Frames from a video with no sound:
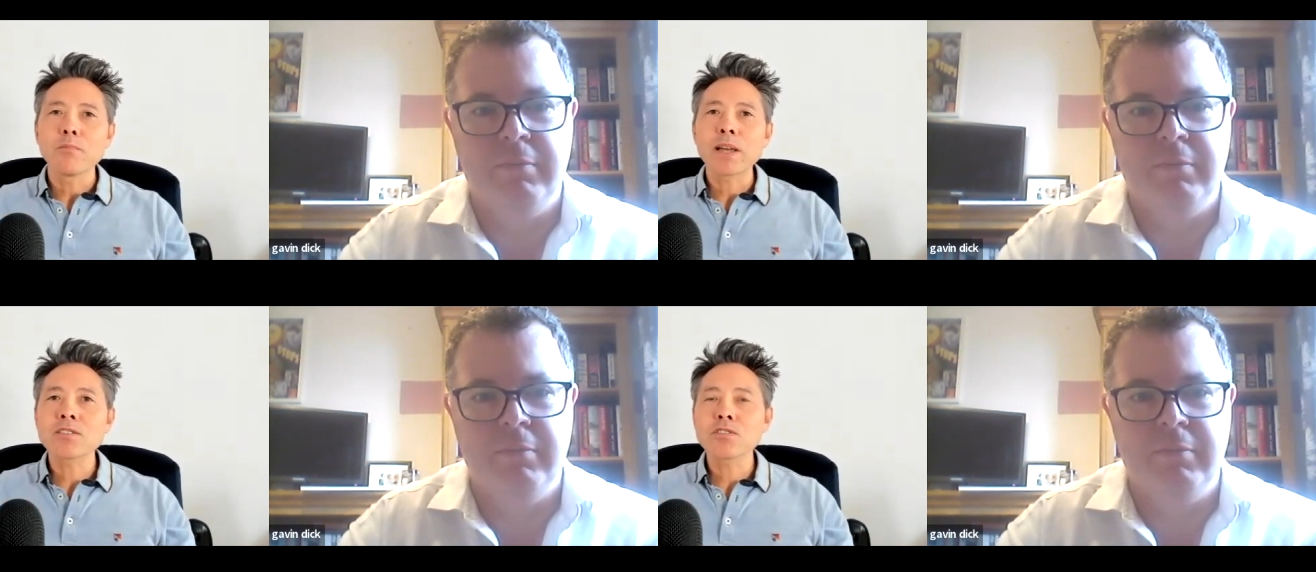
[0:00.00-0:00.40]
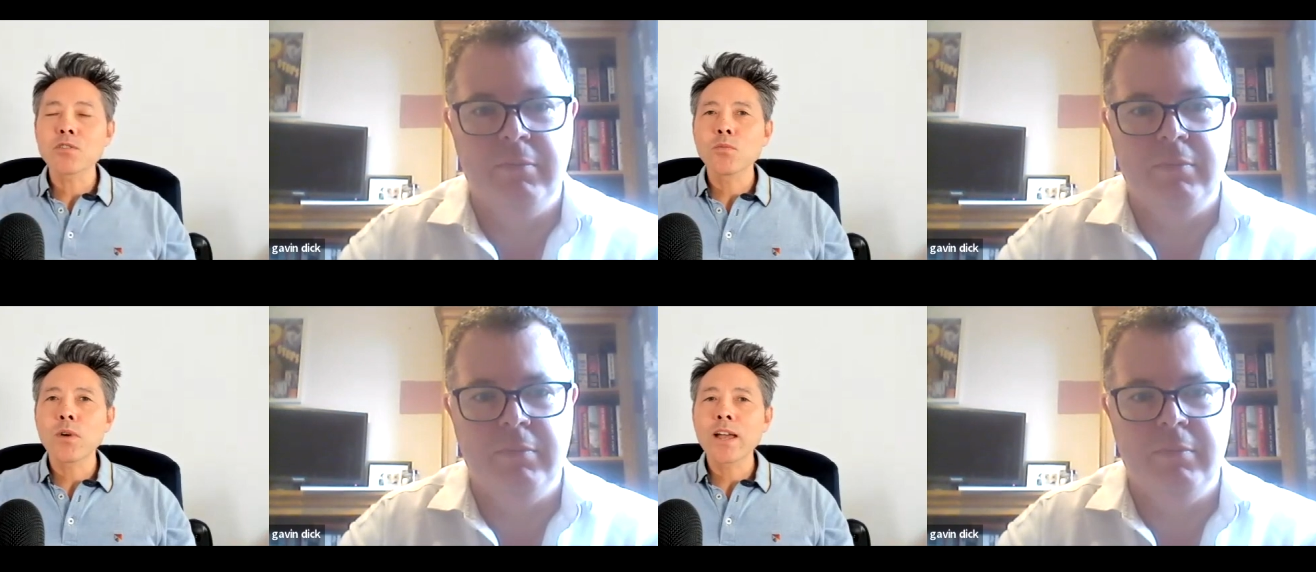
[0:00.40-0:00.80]
Speaker 1: based
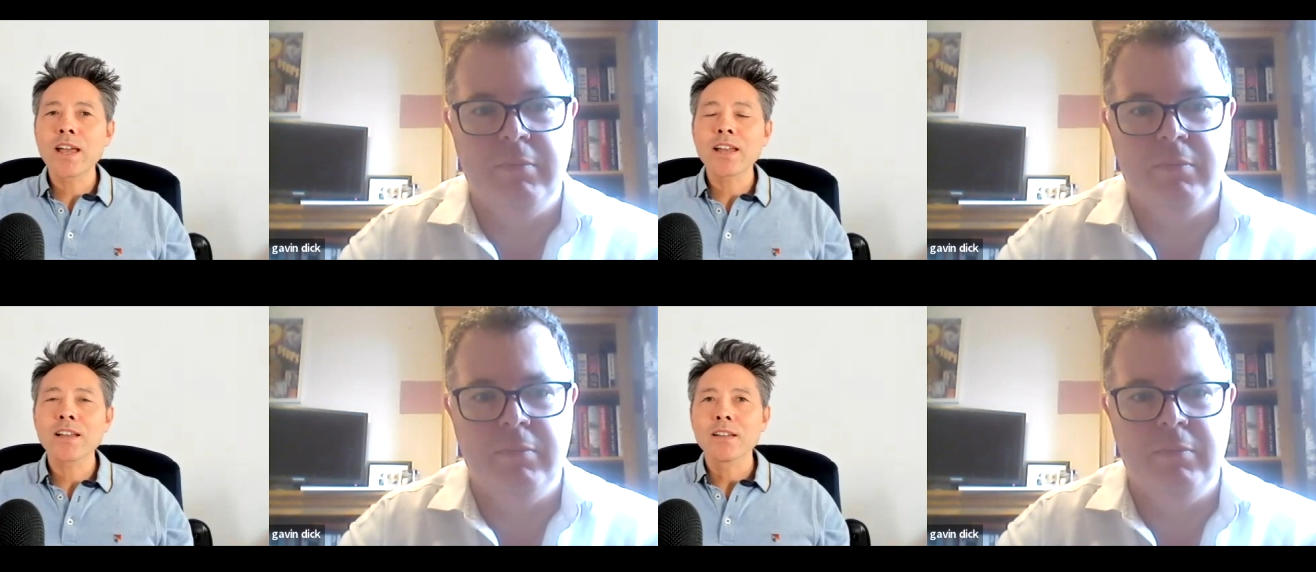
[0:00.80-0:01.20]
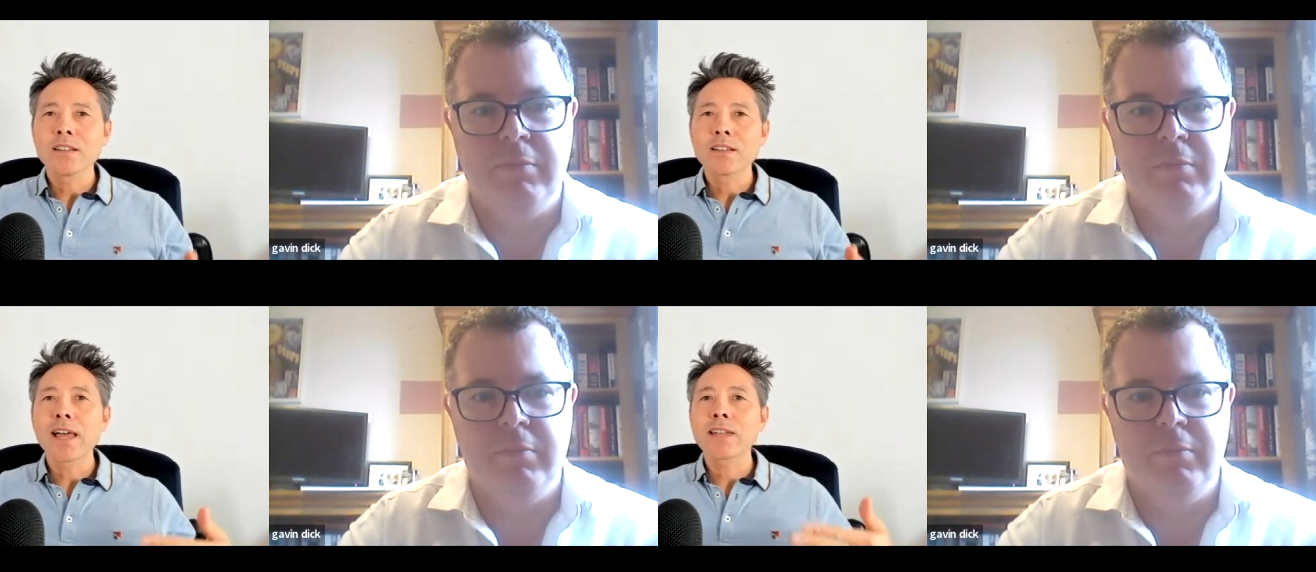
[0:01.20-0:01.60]
on where
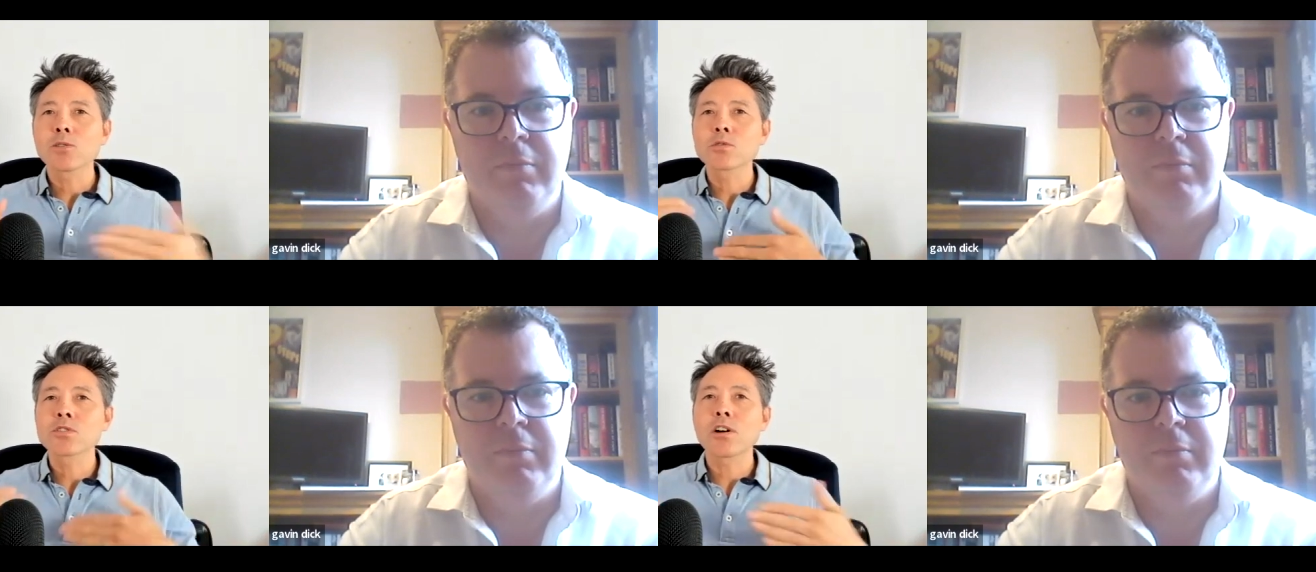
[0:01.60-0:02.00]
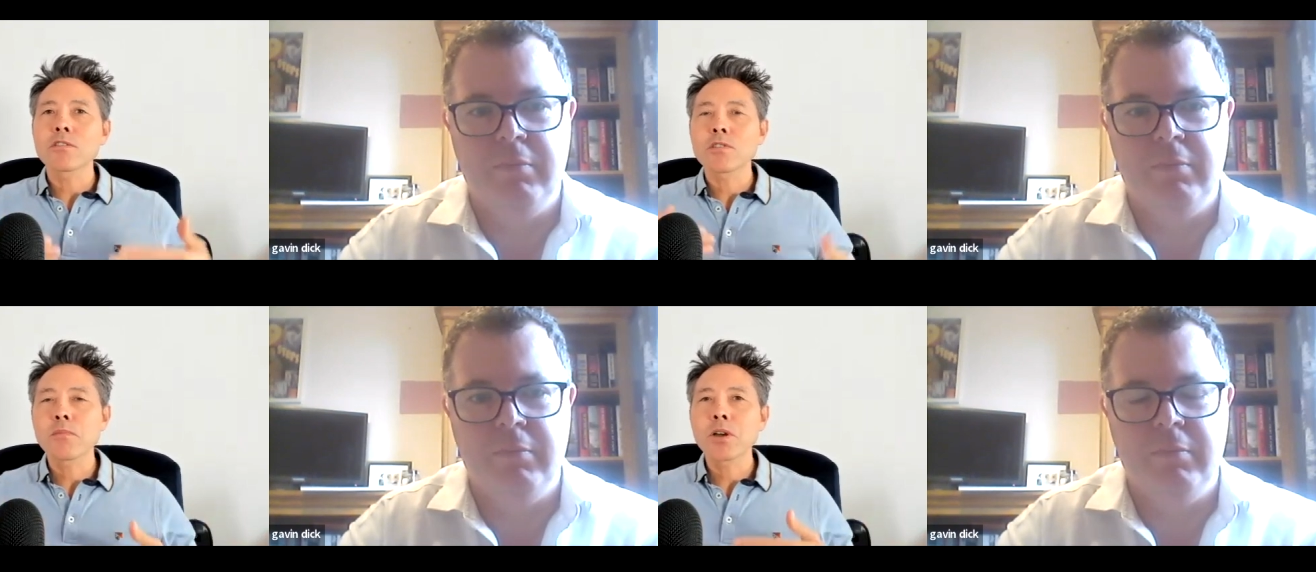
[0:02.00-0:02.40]
landlords
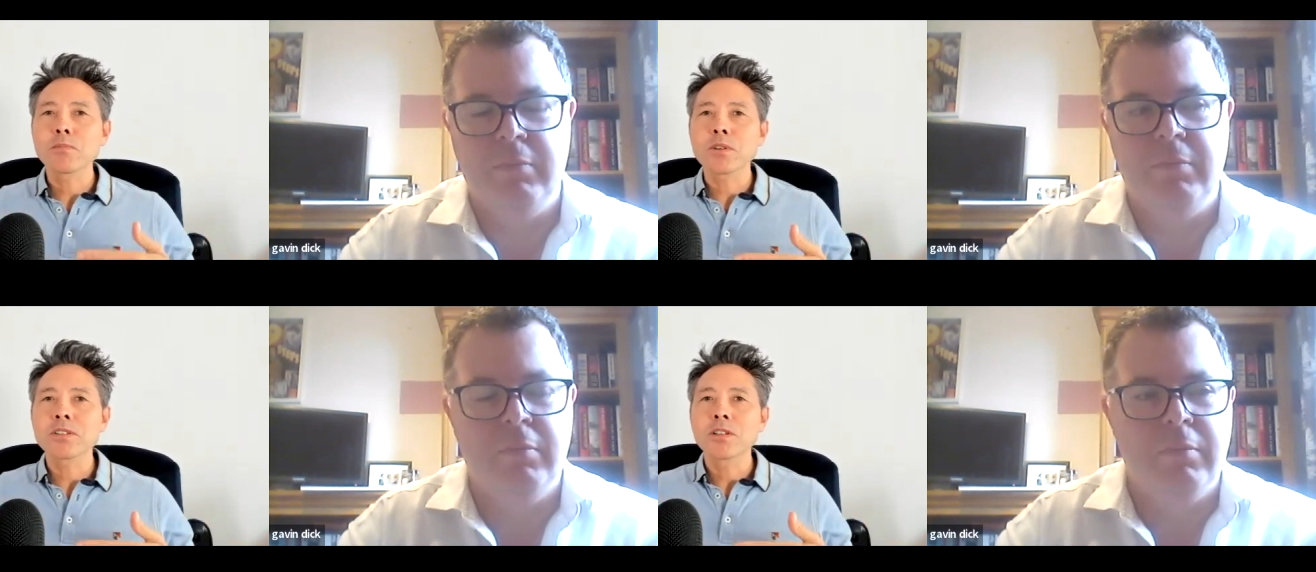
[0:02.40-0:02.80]
are at the moment,